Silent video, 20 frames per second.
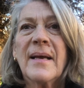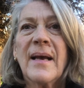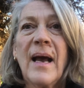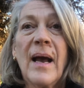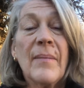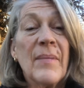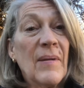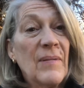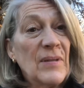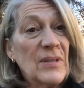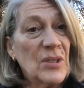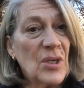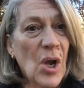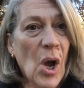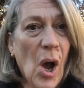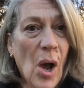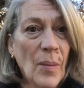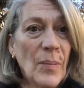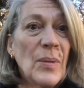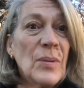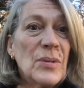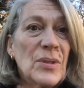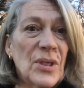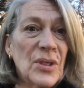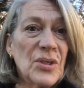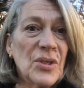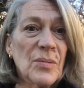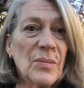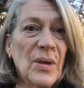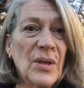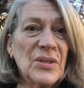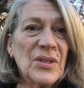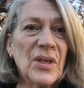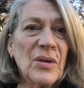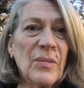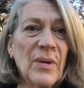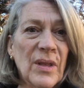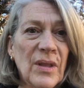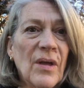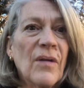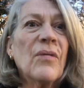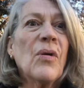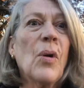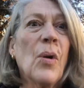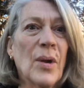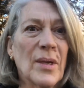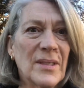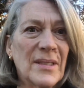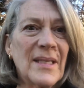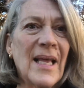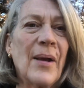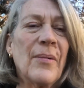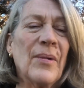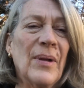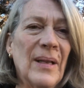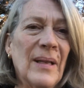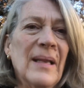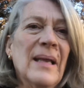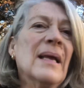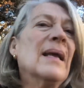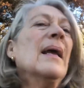um, if it's compost that you're mulching with, of course, that will